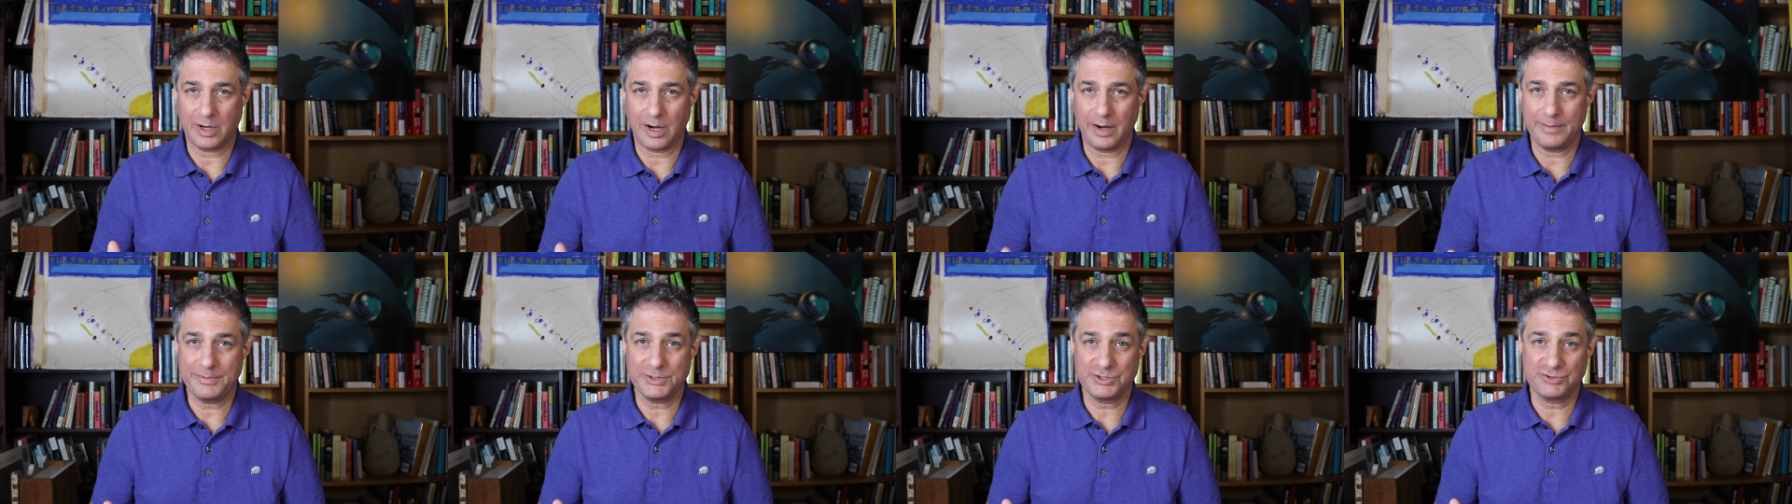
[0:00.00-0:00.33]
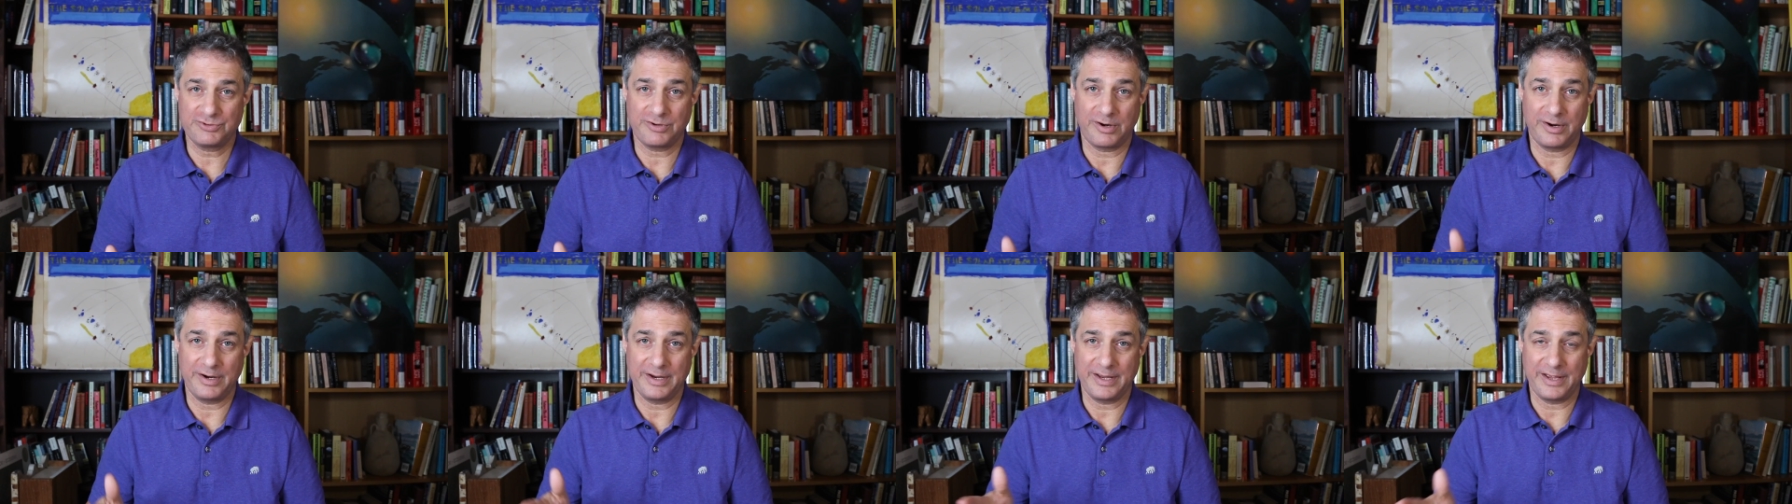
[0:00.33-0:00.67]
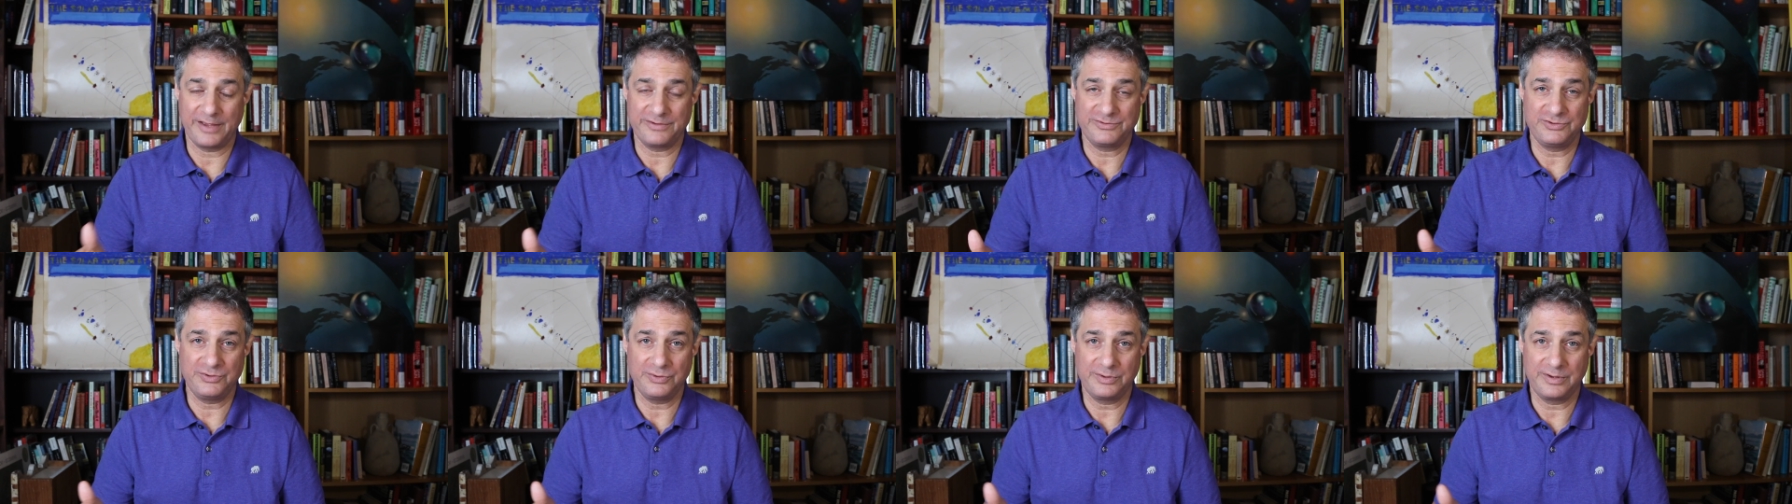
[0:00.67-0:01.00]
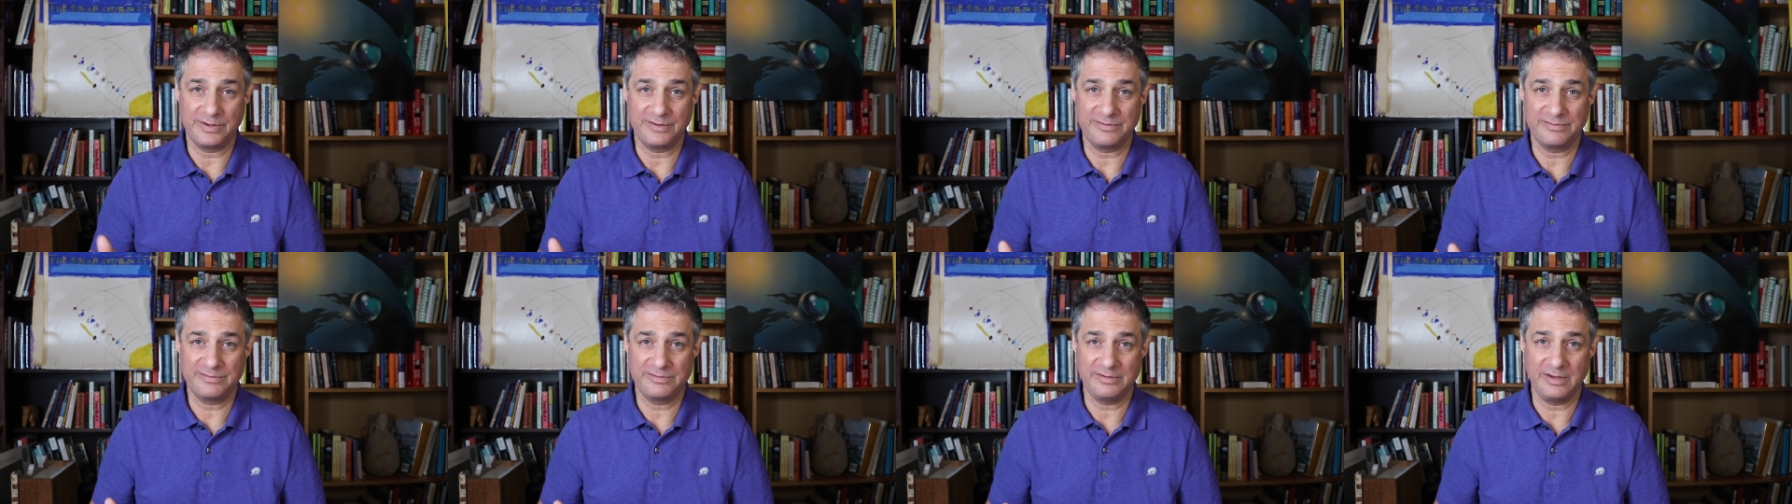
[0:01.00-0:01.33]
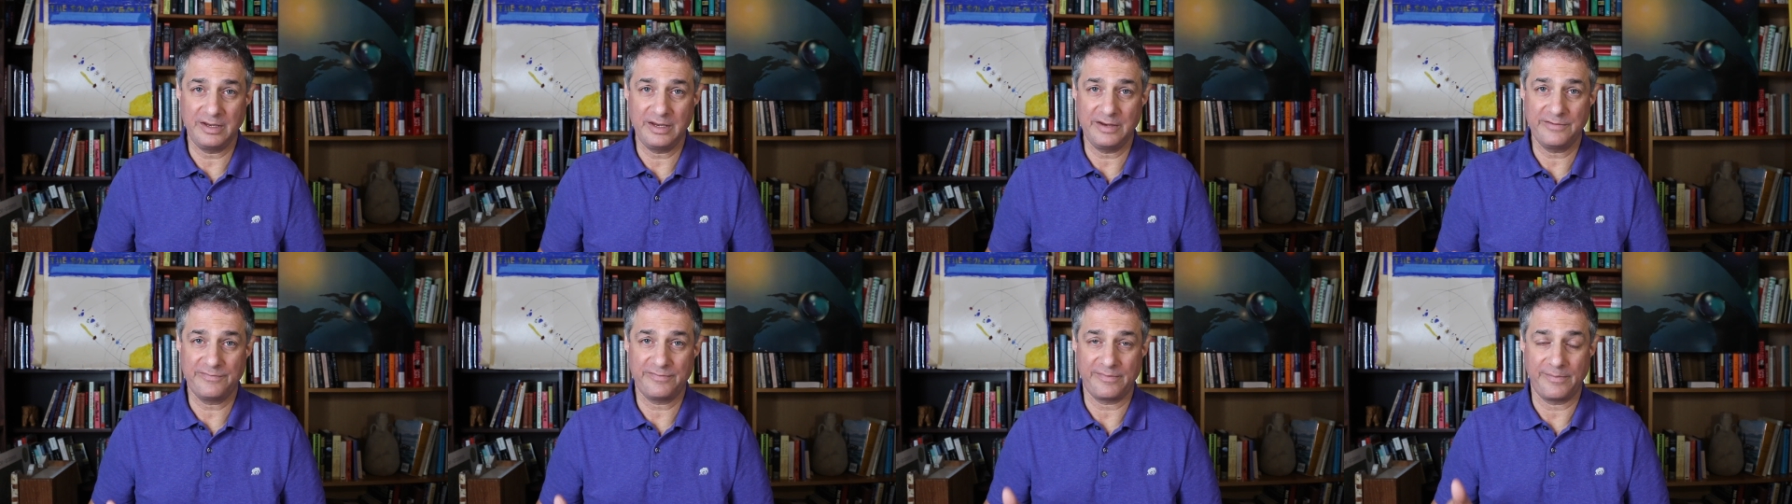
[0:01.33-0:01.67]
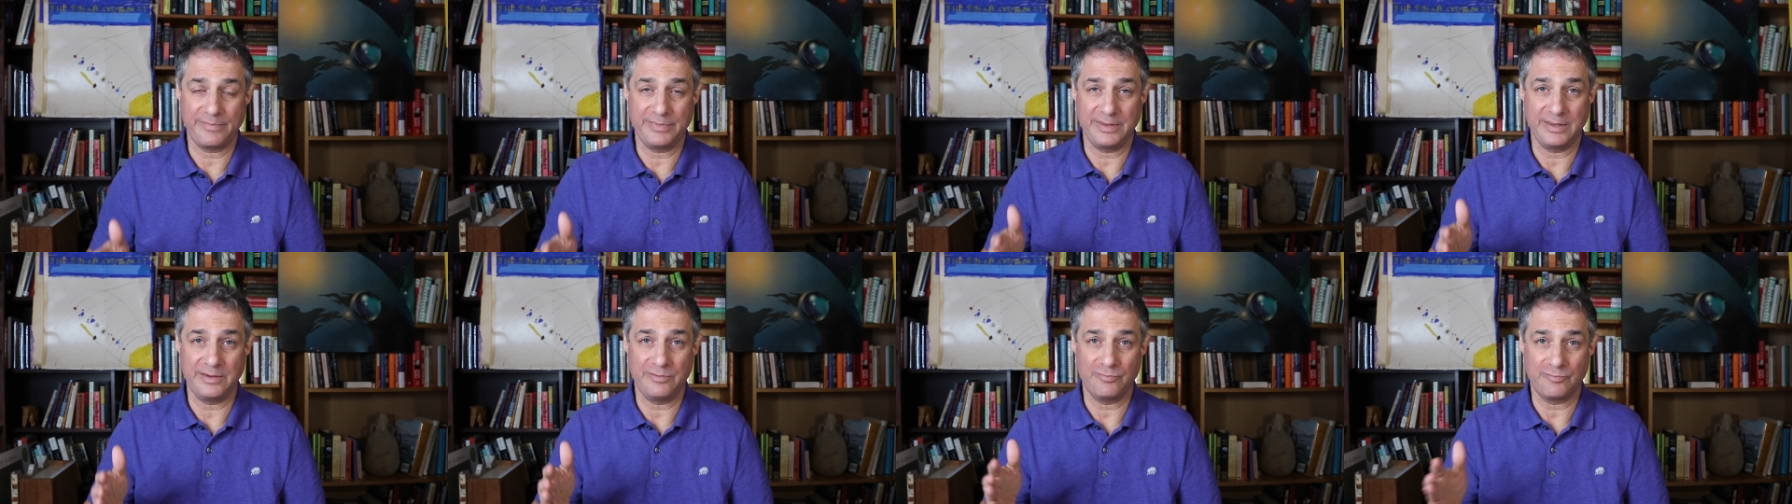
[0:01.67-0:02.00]
arbitrary, as you can see
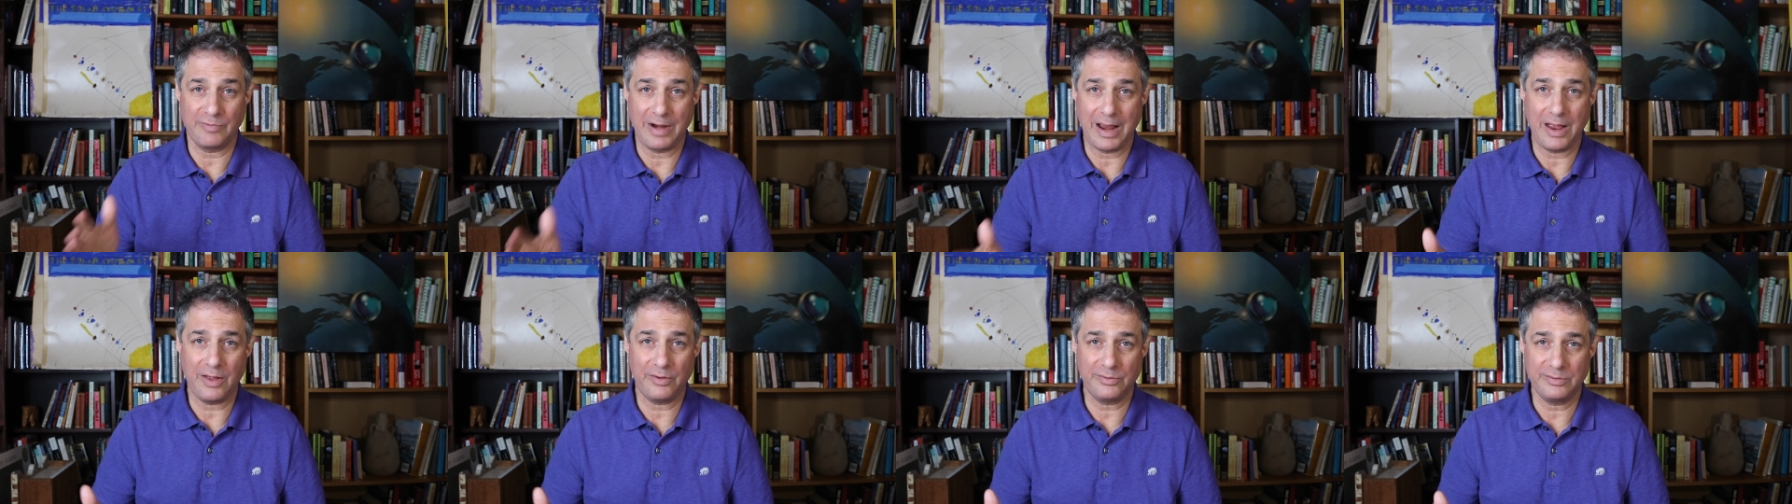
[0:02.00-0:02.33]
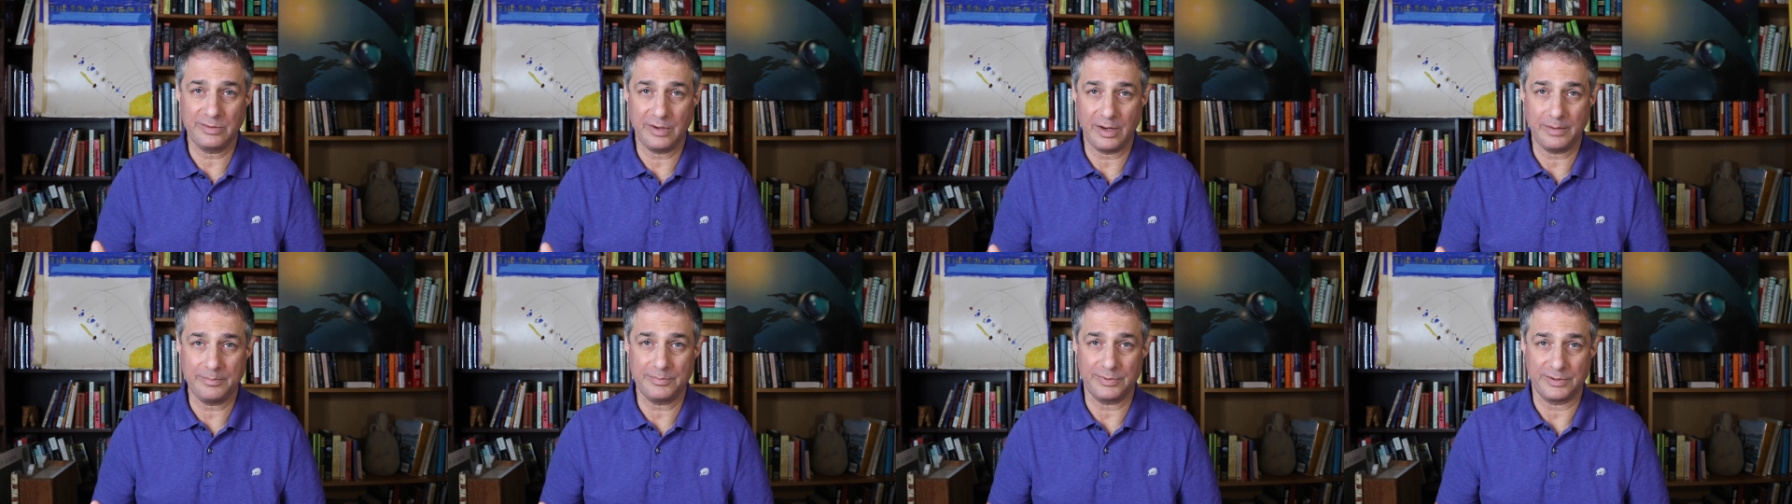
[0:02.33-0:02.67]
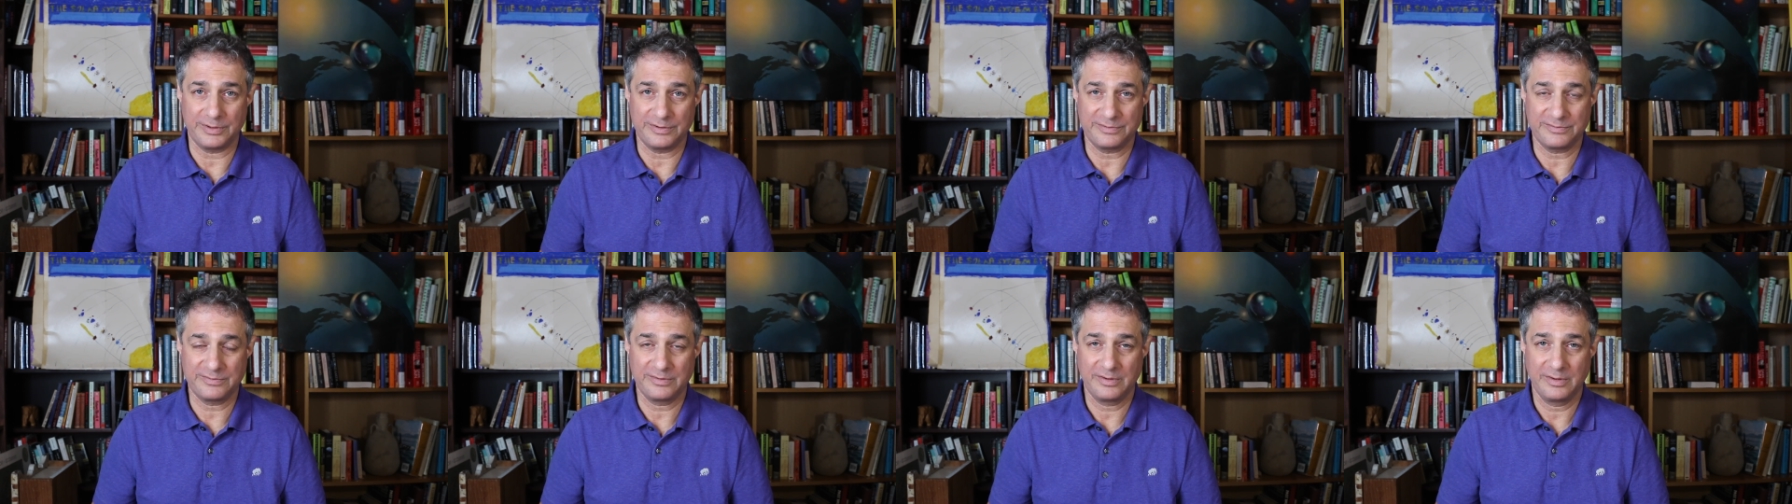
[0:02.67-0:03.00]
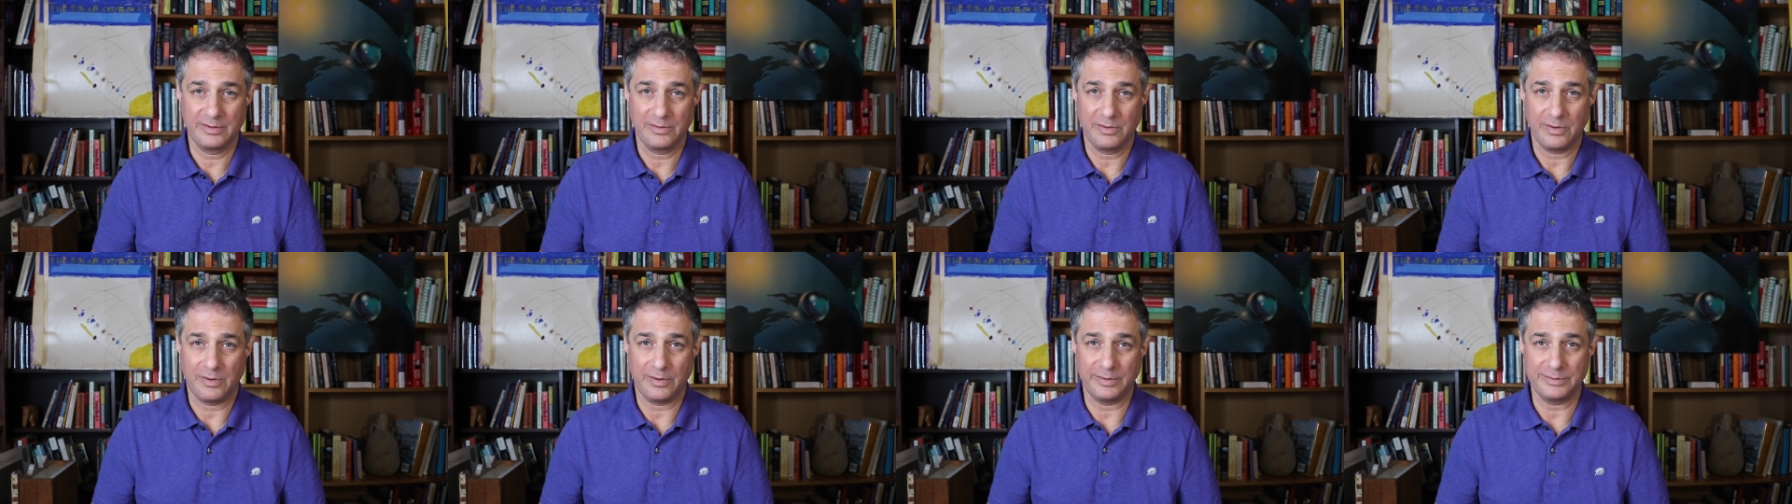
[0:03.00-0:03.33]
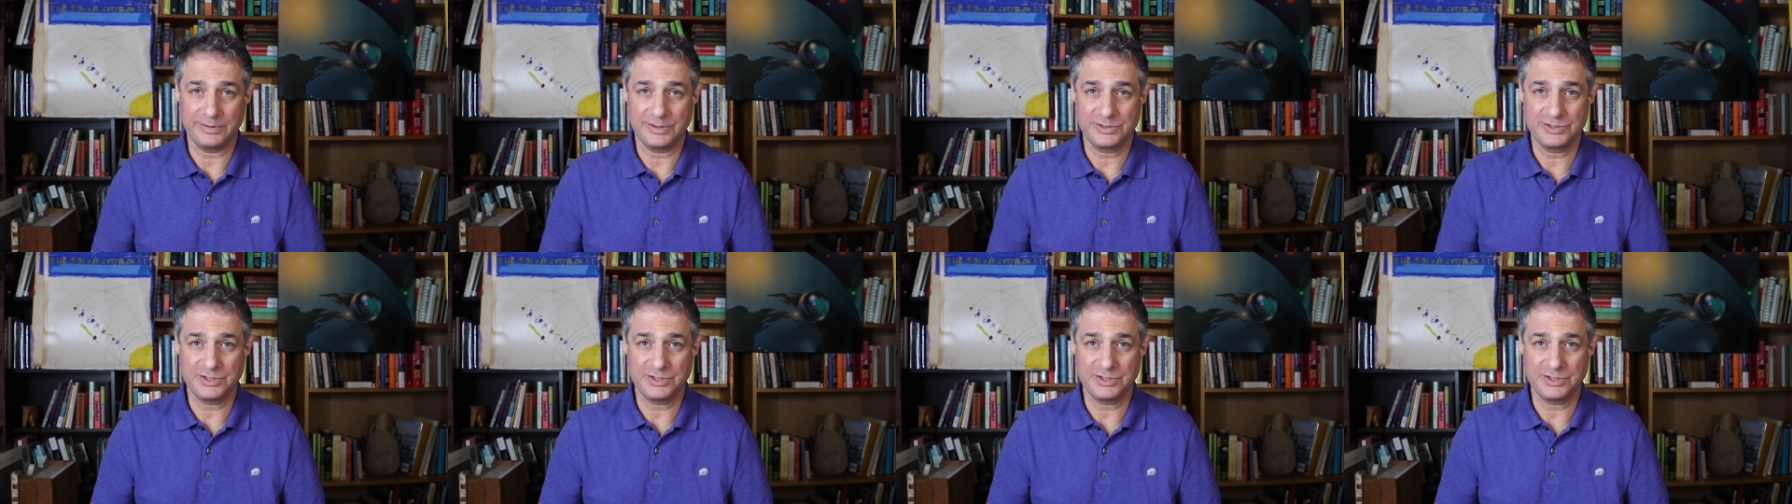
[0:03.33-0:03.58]
from the round numbers on the